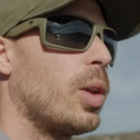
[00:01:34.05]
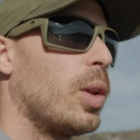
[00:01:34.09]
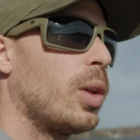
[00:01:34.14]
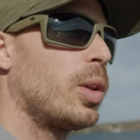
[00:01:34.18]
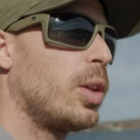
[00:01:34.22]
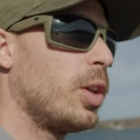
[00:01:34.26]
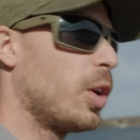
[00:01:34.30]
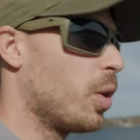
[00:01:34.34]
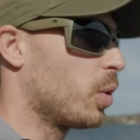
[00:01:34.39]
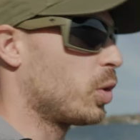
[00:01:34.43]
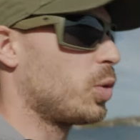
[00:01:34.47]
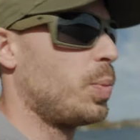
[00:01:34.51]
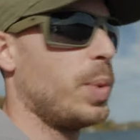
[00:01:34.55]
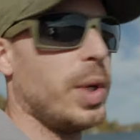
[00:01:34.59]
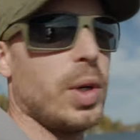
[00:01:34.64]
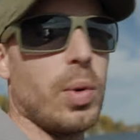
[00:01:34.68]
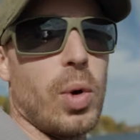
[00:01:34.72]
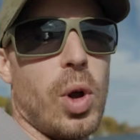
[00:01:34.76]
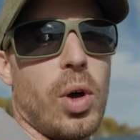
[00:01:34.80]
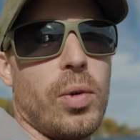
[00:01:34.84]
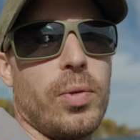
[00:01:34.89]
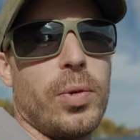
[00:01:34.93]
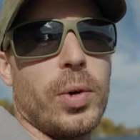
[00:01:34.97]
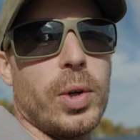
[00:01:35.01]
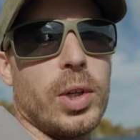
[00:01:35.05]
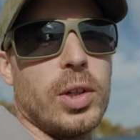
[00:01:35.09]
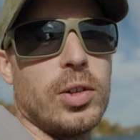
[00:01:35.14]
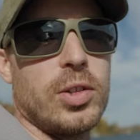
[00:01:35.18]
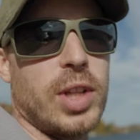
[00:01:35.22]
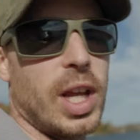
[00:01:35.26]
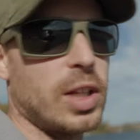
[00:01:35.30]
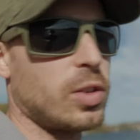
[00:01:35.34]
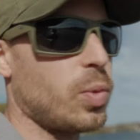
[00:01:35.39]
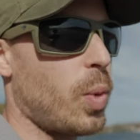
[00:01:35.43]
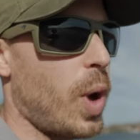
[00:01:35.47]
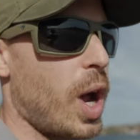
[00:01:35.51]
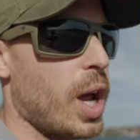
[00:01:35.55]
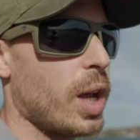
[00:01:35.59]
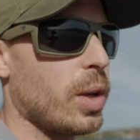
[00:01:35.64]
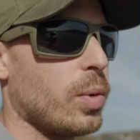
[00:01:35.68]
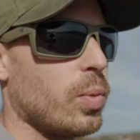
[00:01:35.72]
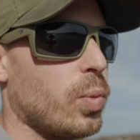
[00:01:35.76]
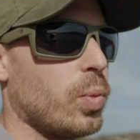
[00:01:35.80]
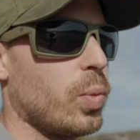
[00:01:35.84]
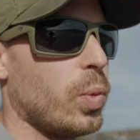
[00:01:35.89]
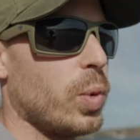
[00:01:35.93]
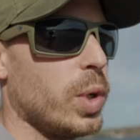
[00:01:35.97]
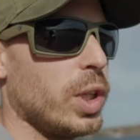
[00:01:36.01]
you know, it's B-roll footage. That's why
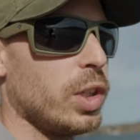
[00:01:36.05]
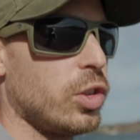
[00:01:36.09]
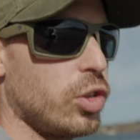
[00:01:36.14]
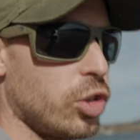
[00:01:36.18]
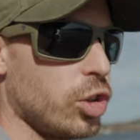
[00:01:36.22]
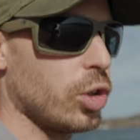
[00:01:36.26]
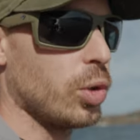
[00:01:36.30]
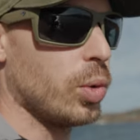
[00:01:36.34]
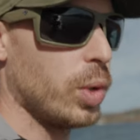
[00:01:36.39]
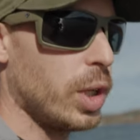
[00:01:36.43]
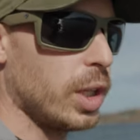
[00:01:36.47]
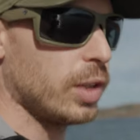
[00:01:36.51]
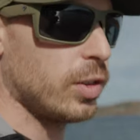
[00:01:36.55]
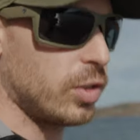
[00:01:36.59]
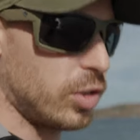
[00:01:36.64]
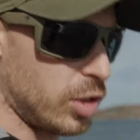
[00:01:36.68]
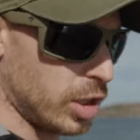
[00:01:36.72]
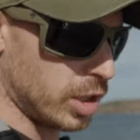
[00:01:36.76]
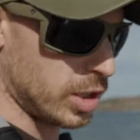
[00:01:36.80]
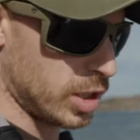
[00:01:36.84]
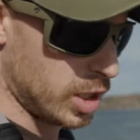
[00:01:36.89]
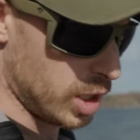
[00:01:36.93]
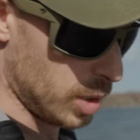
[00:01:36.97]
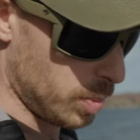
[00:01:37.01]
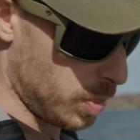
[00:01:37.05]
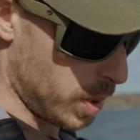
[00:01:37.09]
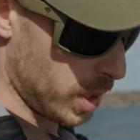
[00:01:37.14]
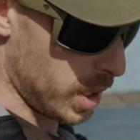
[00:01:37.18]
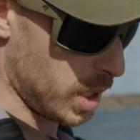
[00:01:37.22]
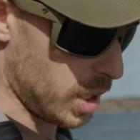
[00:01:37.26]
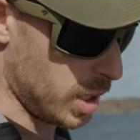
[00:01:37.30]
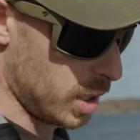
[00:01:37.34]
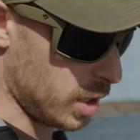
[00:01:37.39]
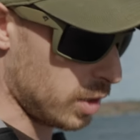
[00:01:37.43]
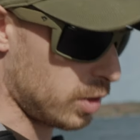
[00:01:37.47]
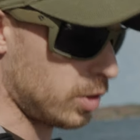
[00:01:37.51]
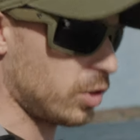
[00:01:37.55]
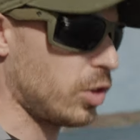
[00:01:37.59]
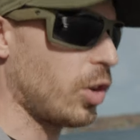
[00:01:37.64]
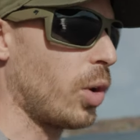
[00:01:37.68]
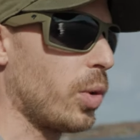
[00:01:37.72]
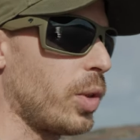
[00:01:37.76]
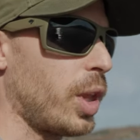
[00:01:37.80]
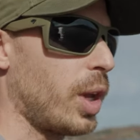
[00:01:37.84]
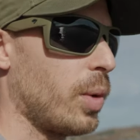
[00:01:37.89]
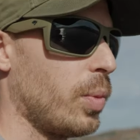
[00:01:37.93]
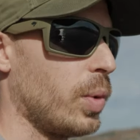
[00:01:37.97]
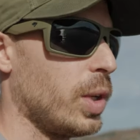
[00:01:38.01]
we shoot in 60p is
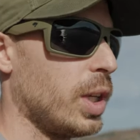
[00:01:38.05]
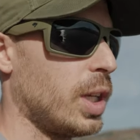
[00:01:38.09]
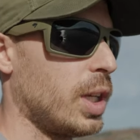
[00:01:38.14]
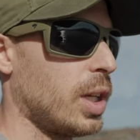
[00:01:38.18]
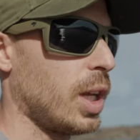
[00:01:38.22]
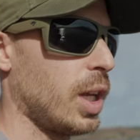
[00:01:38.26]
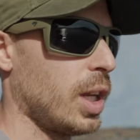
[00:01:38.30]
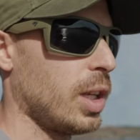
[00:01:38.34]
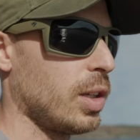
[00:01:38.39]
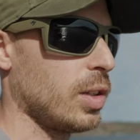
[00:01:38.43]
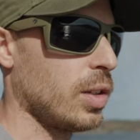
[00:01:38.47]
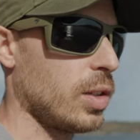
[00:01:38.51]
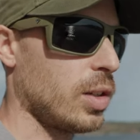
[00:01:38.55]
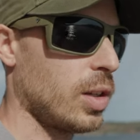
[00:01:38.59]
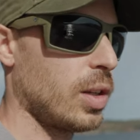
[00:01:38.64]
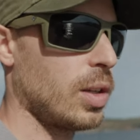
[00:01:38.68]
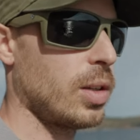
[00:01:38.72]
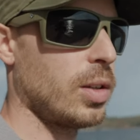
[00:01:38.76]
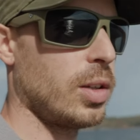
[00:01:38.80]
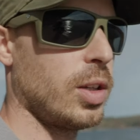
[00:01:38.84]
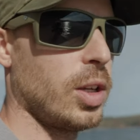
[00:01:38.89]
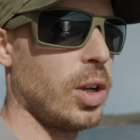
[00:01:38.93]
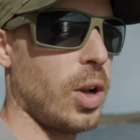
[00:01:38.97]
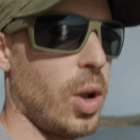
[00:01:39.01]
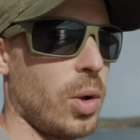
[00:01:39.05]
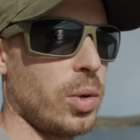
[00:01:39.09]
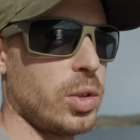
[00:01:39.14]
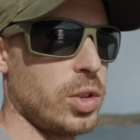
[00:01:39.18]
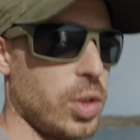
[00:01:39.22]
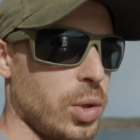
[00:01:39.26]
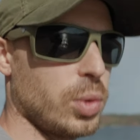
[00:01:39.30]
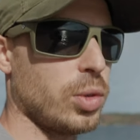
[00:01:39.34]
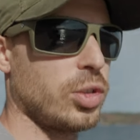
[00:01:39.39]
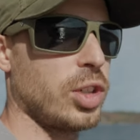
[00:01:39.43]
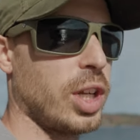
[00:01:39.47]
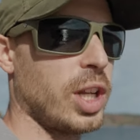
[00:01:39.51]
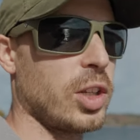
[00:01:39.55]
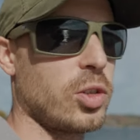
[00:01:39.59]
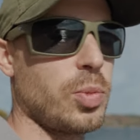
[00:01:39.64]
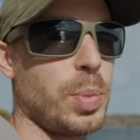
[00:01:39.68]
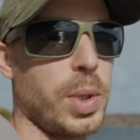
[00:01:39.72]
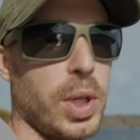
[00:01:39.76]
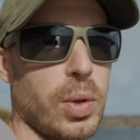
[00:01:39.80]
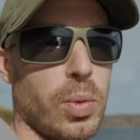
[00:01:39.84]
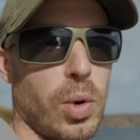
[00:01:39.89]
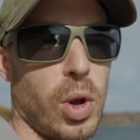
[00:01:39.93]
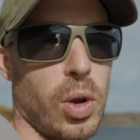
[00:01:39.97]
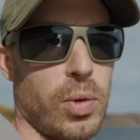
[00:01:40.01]
so that we can, you know, use it as
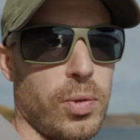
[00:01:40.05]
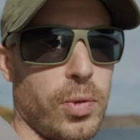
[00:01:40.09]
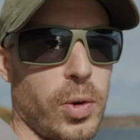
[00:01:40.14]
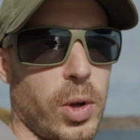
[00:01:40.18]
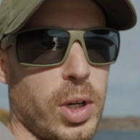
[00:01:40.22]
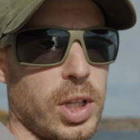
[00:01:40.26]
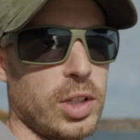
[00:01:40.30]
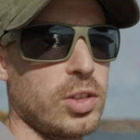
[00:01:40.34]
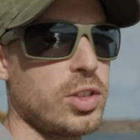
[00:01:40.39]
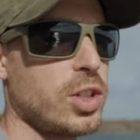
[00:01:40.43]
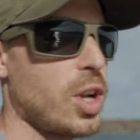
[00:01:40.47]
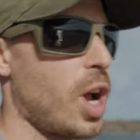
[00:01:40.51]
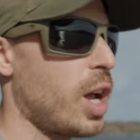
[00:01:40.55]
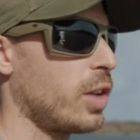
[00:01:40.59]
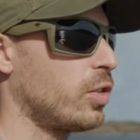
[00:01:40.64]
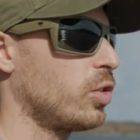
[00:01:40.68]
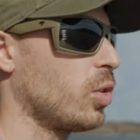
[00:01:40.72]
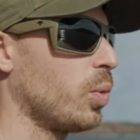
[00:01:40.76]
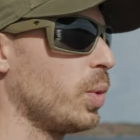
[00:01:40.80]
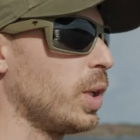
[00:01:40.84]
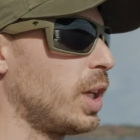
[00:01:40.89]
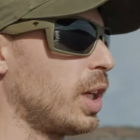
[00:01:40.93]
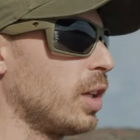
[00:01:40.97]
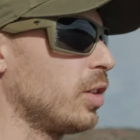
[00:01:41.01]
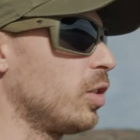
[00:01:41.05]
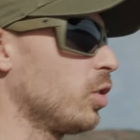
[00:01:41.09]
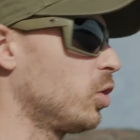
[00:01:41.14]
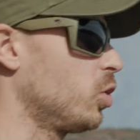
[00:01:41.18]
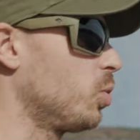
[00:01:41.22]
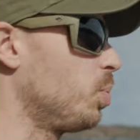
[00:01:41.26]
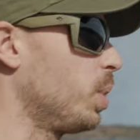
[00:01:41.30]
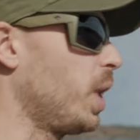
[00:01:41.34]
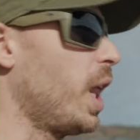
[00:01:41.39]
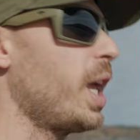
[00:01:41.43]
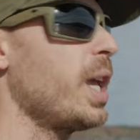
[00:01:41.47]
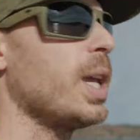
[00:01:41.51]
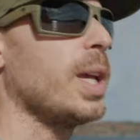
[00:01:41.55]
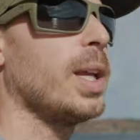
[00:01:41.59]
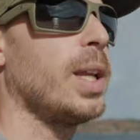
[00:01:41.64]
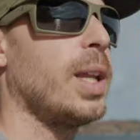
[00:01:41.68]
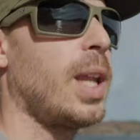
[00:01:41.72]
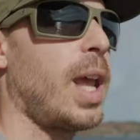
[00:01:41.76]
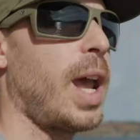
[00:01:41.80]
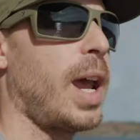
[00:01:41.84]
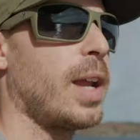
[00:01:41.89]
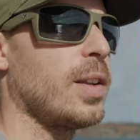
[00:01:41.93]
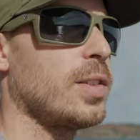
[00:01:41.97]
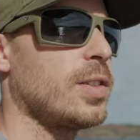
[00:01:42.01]
B-roll footage, not so we can display it
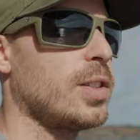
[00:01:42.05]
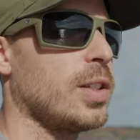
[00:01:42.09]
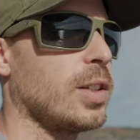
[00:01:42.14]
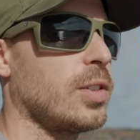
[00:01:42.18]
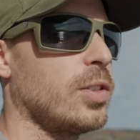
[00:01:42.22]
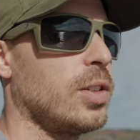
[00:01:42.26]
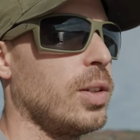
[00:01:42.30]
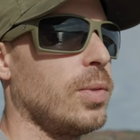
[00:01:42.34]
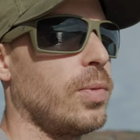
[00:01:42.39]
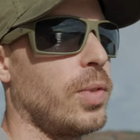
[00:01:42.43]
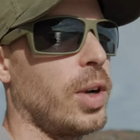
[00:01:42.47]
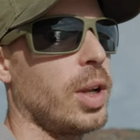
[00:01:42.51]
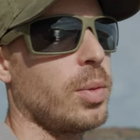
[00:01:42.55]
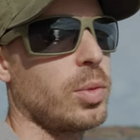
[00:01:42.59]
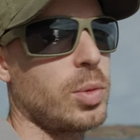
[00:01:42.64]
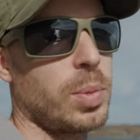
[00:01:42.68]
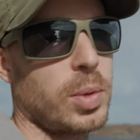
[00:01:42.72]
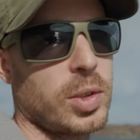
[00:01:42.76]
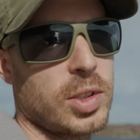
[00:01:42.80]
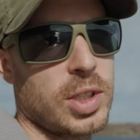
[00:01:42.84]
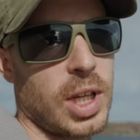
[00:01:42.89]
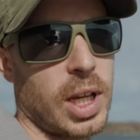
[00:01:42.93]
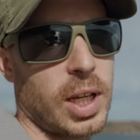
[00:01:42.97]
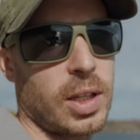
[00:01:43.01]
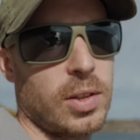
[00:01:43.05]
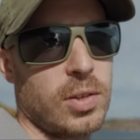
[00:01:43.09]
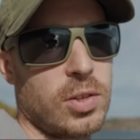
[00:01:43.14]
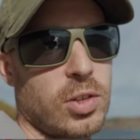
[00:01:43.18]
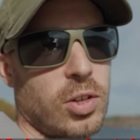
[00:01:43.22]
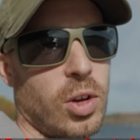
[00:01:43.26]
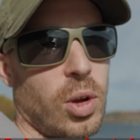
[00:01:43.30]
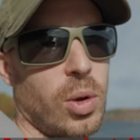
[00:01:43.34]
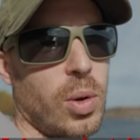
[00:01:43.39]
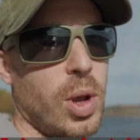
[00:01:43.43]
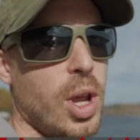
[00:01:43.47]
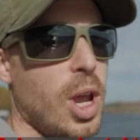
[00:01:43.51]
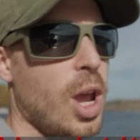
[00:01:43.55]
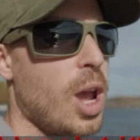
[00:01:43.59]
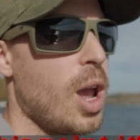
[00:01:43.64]
at 60 frames per second. So